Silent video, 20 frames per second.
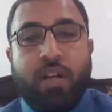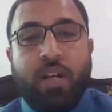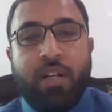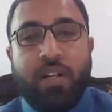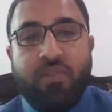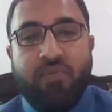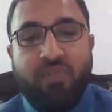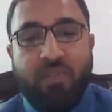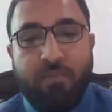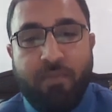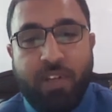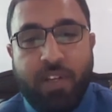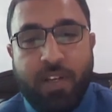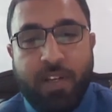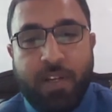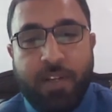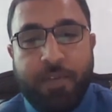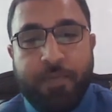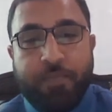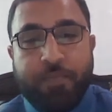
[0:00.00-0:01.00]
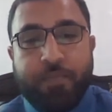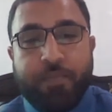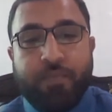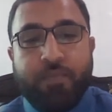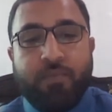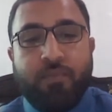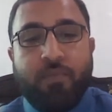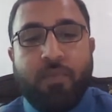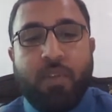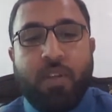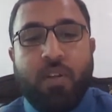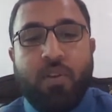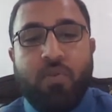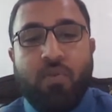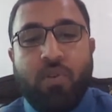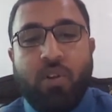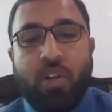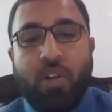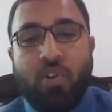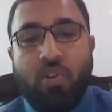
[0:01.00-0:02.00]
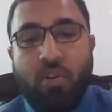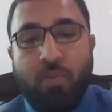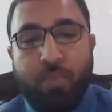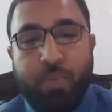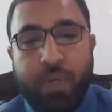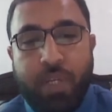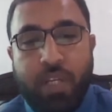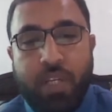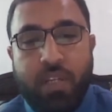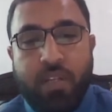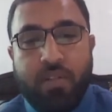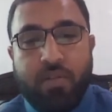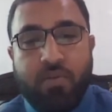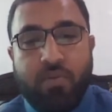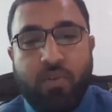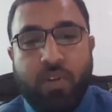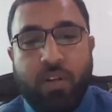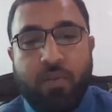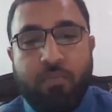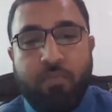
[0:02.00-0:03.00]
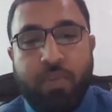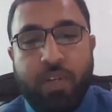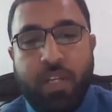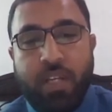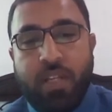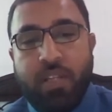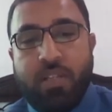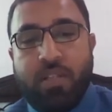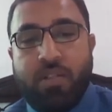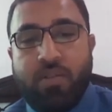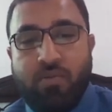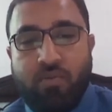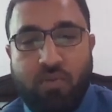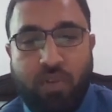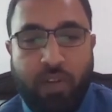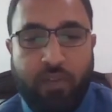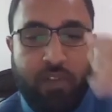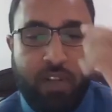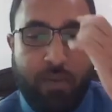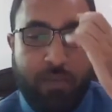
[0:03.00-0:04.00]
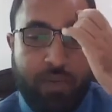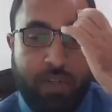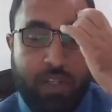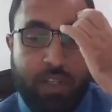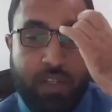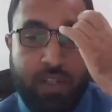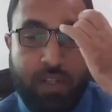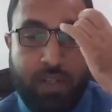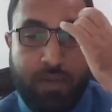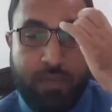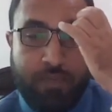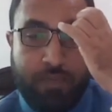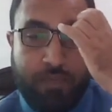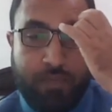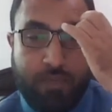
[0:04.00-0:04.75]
cut it from here, you can copy, you can paste, every option is here.